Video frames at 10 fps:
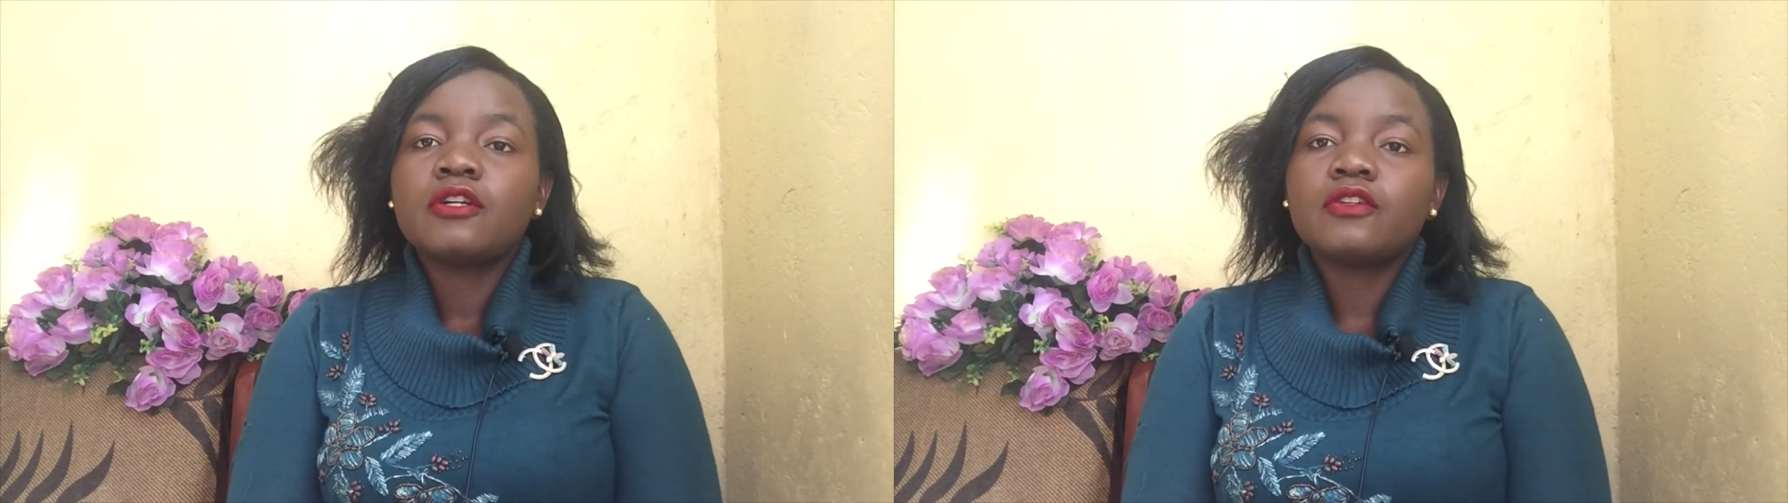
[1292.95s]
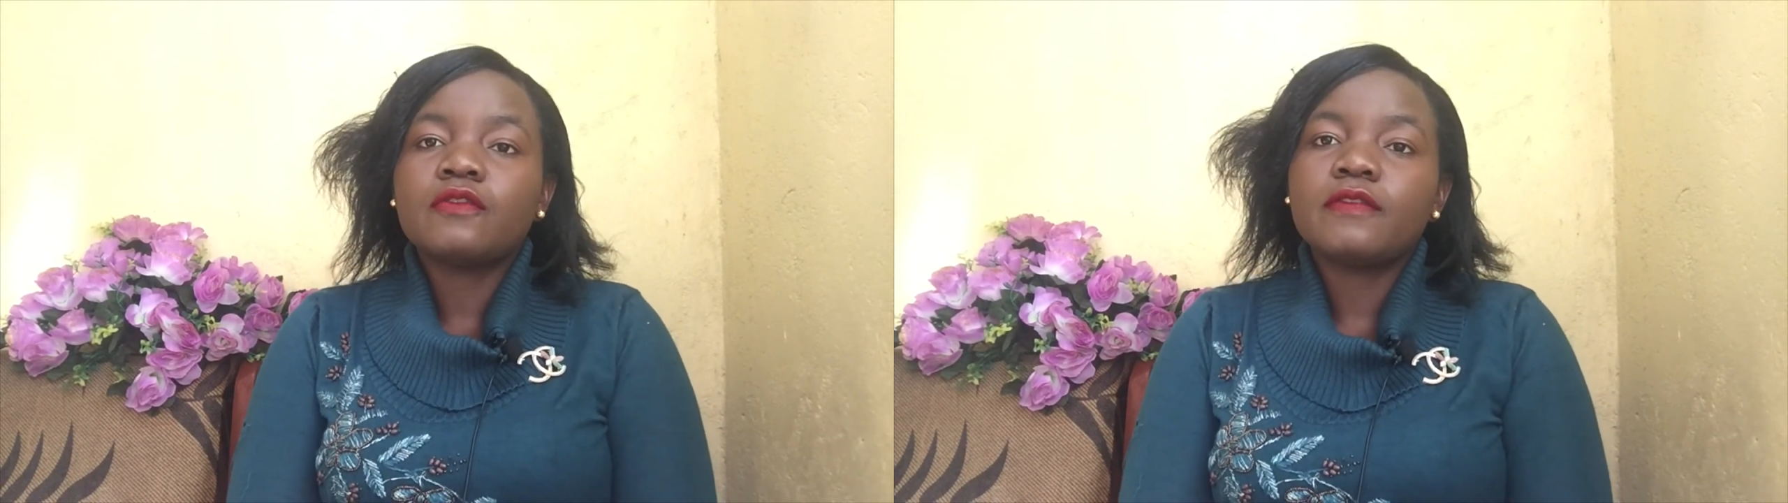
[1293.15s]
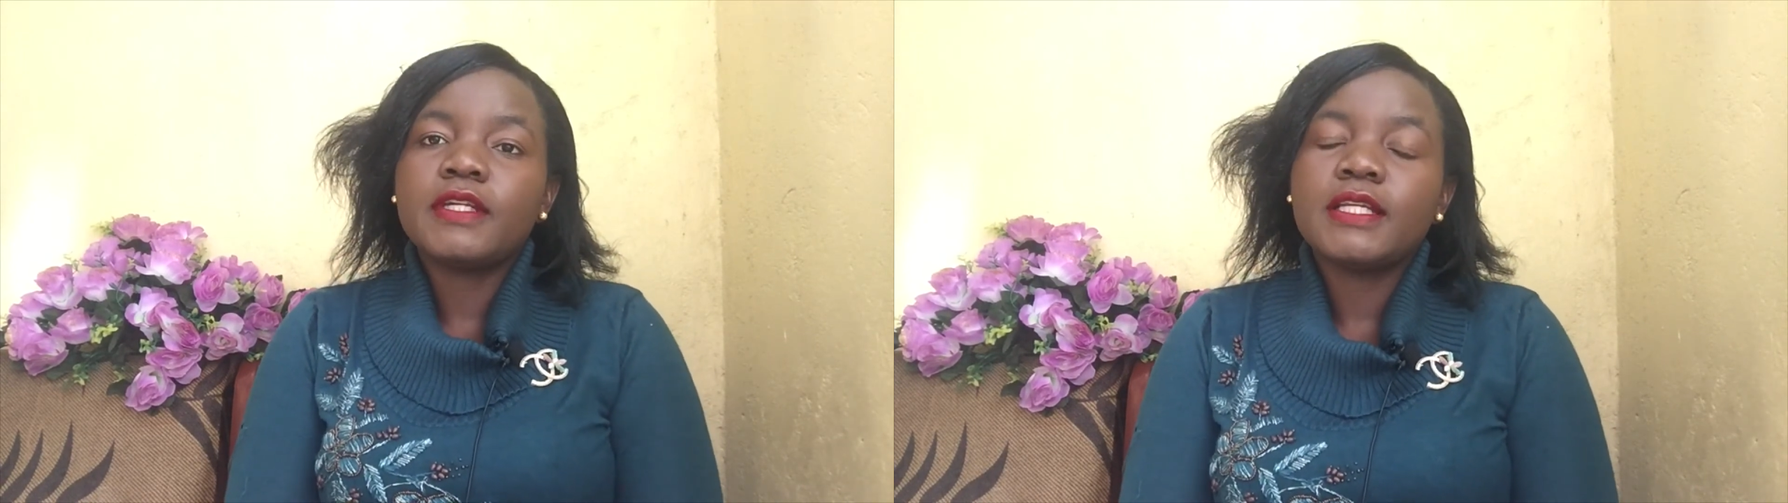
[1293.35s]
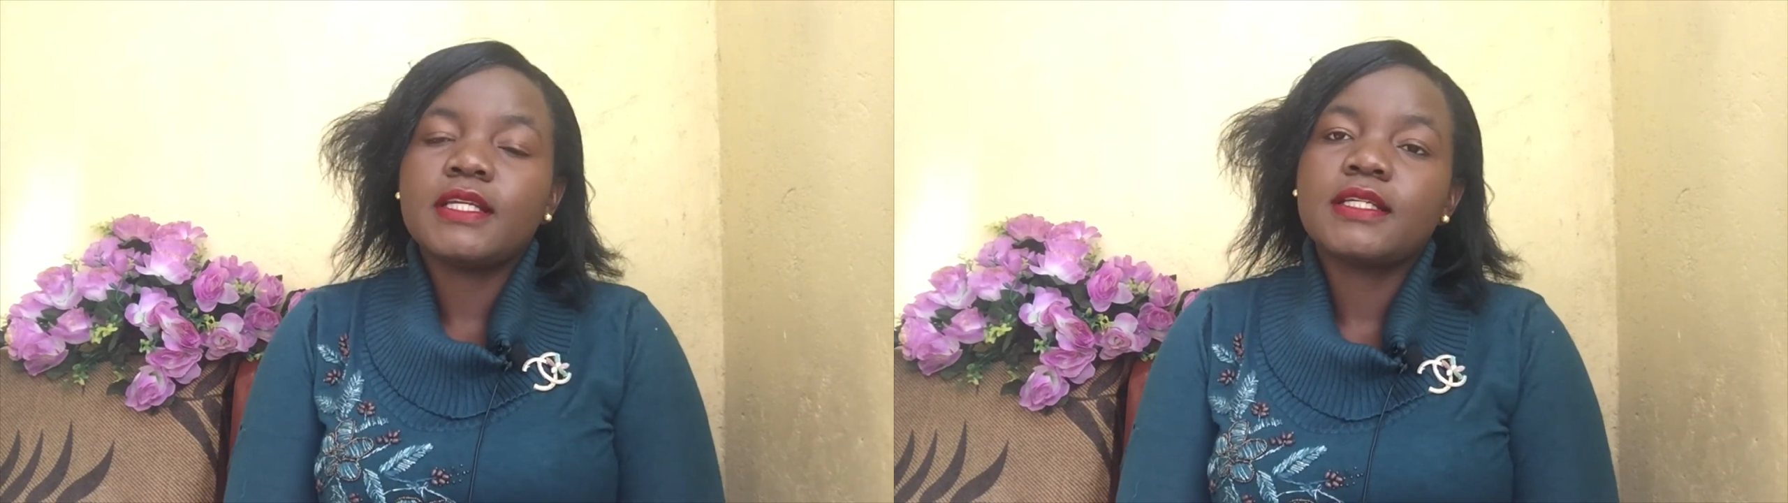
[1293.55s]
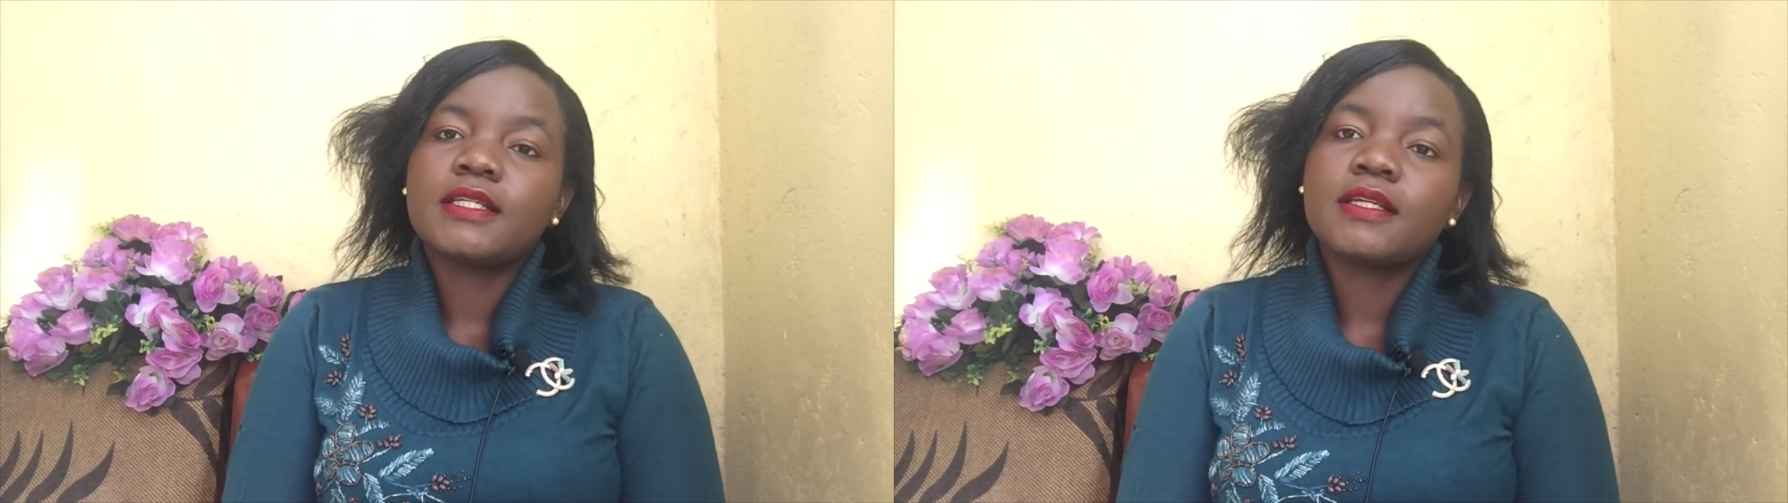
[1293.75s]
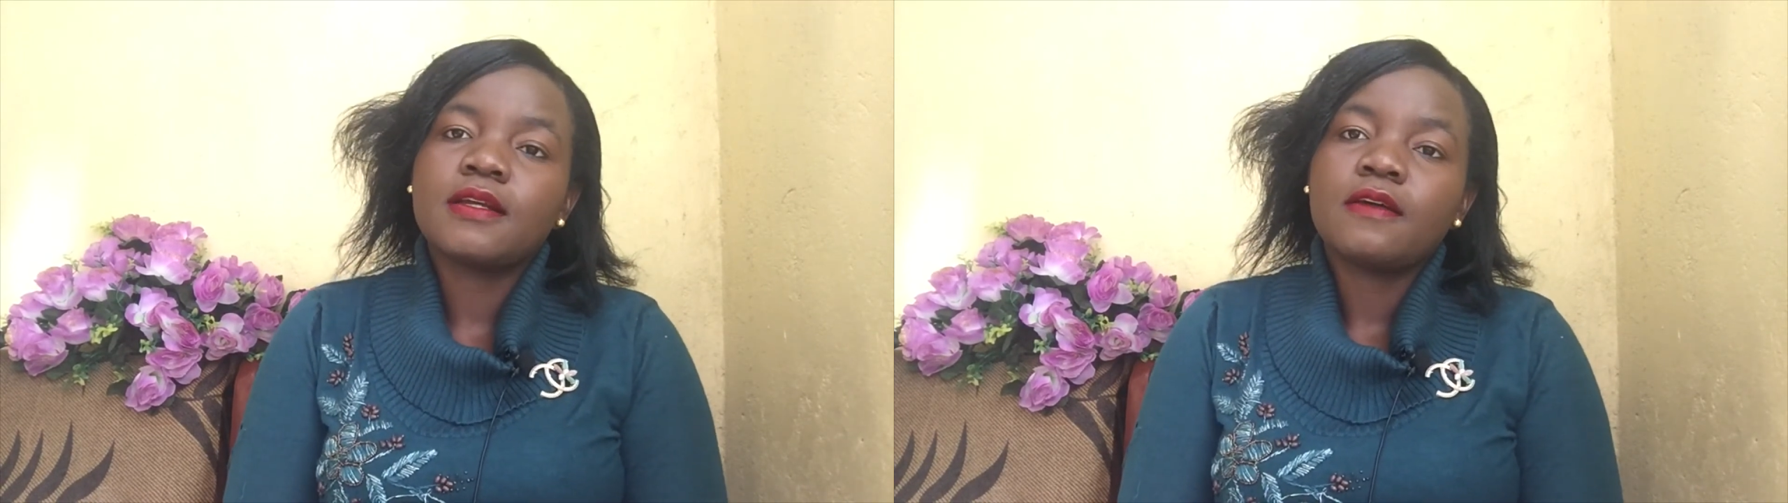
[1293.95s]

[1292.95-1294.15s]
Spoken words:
to finish